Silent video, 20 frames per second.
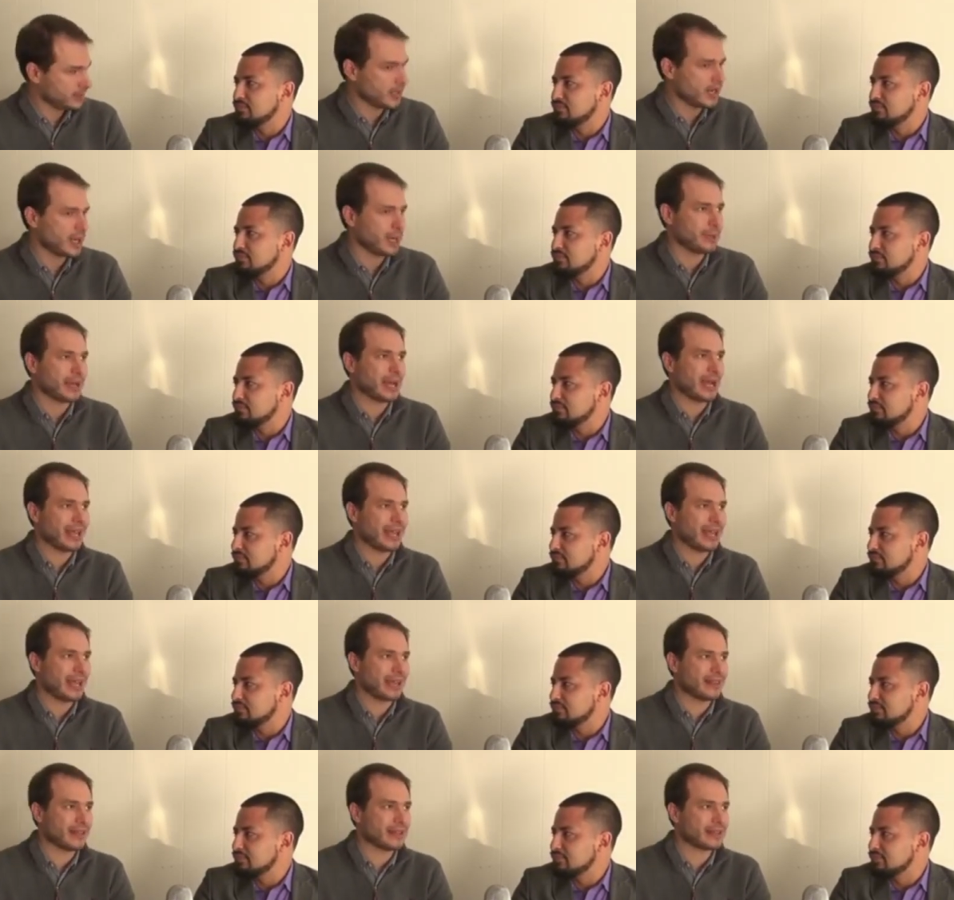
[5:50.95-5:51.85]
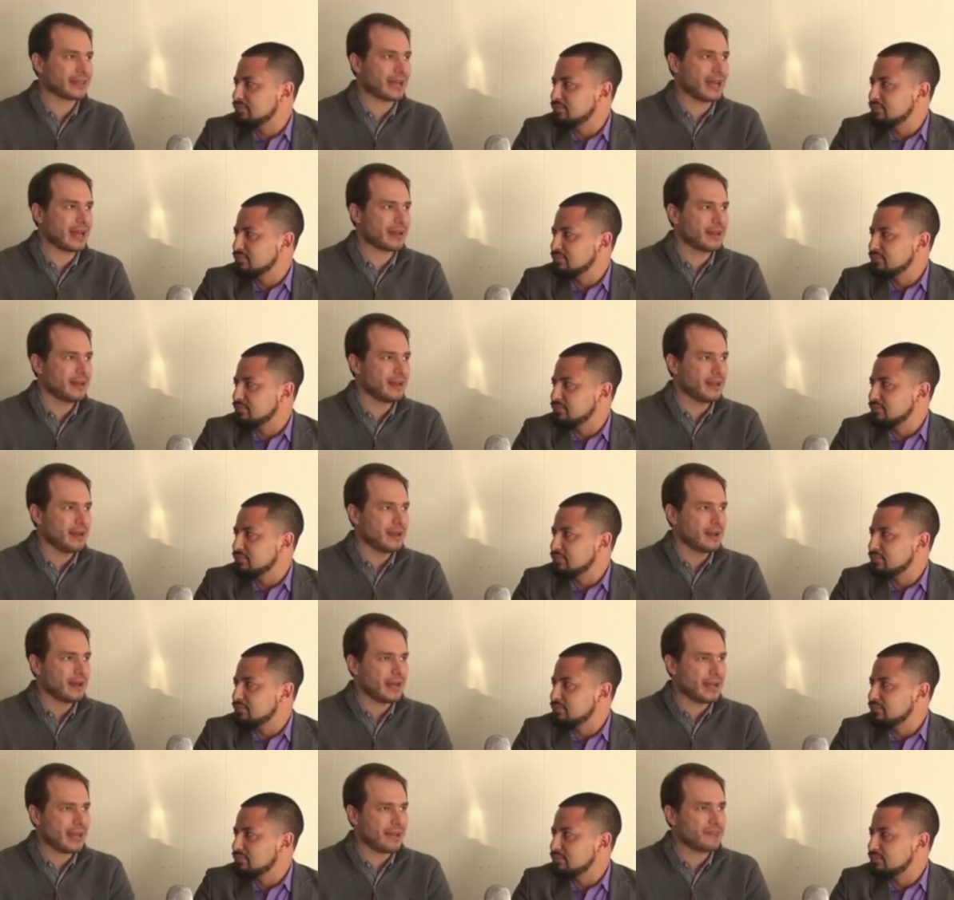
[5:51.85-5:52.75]
Speaker 1: Um, and I, I, think that I
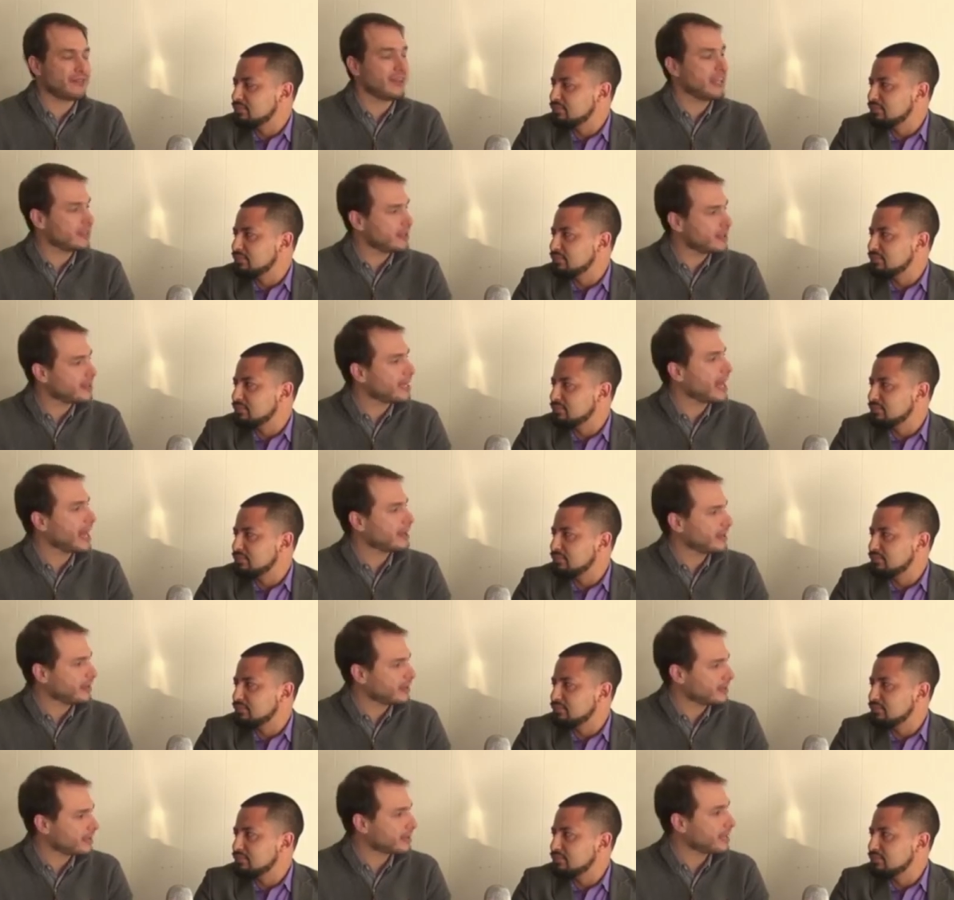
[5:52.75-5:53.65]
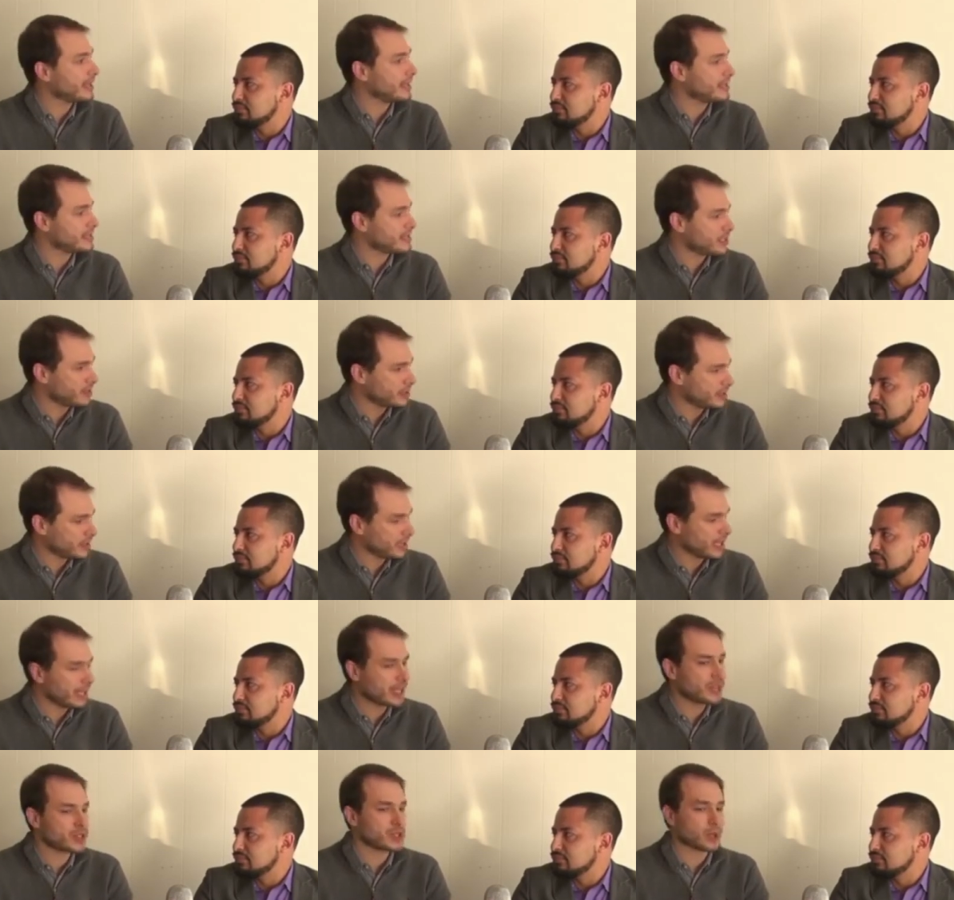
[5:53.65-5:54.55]
have faith in that, and I think that is a good
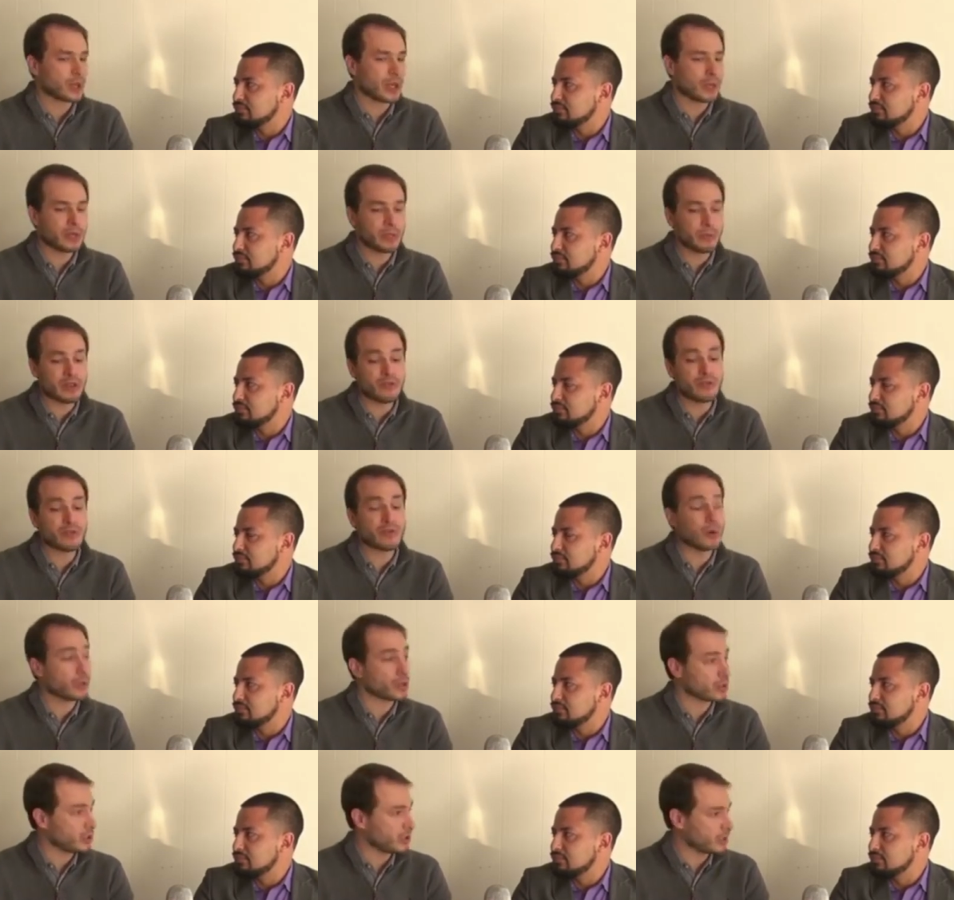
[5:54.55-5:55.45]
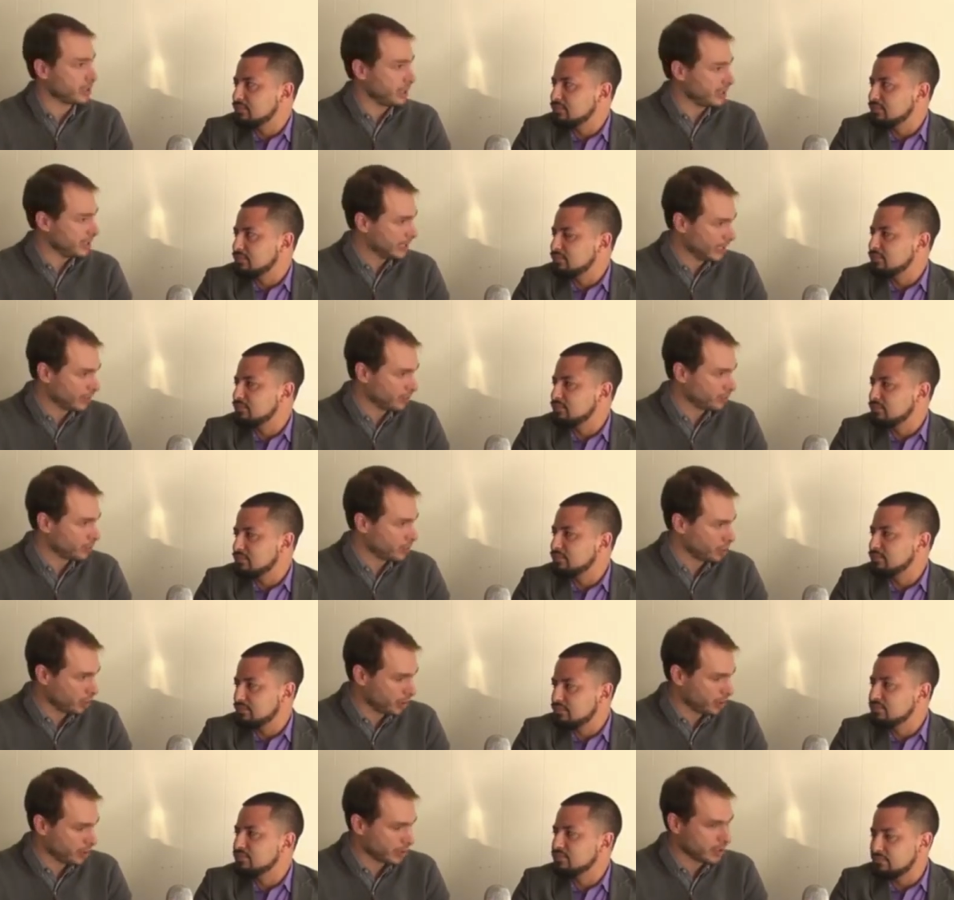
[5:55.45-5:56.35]
thing. And so I'm going to be forward looking in that
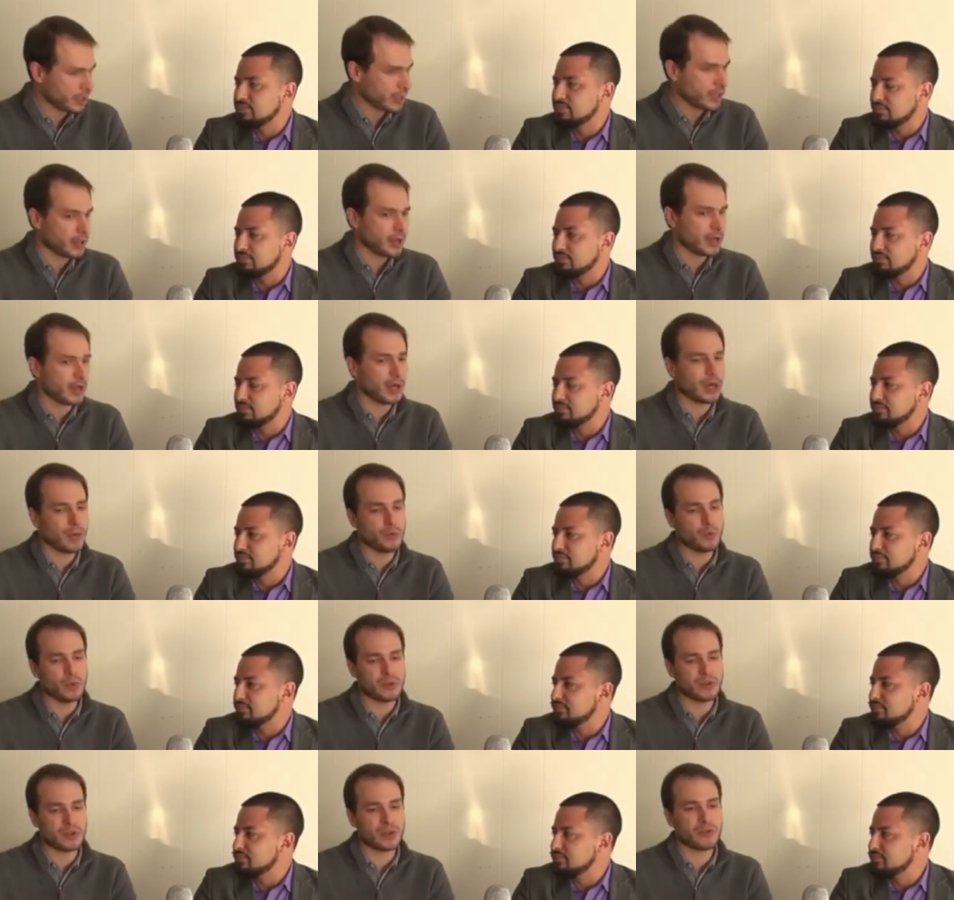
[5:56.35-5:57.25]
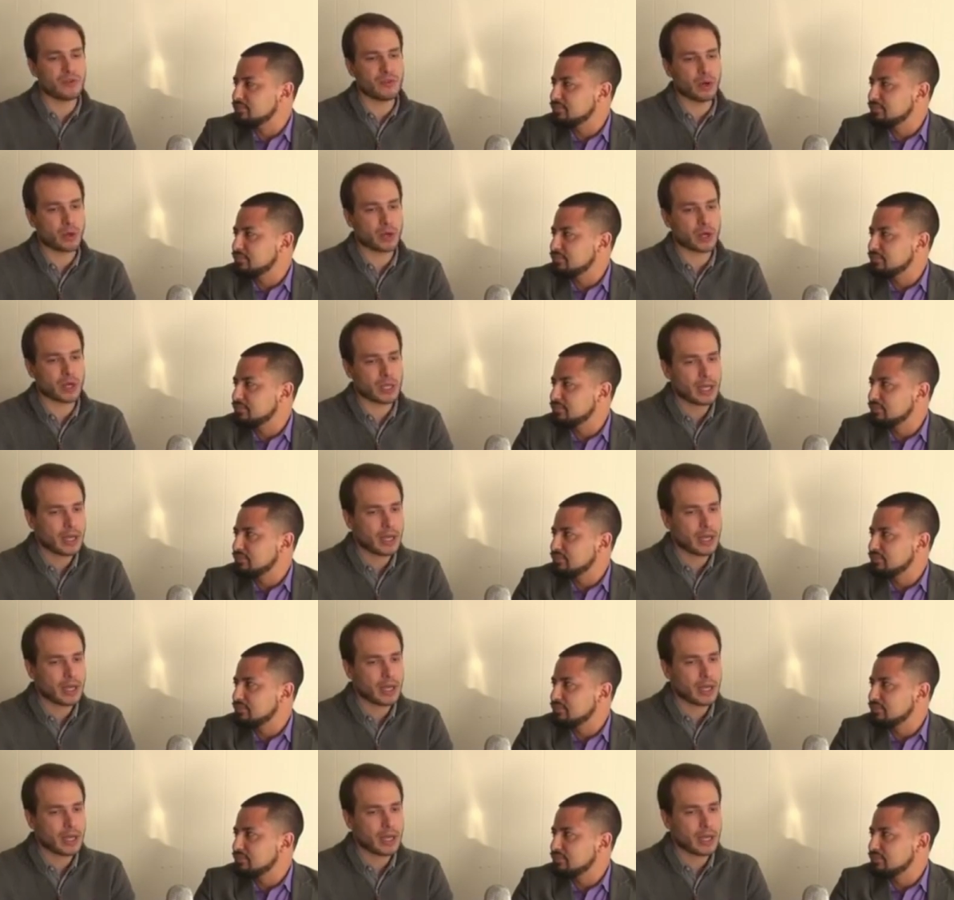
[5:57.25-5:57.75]
regard mm-hmm. uh, moving forward.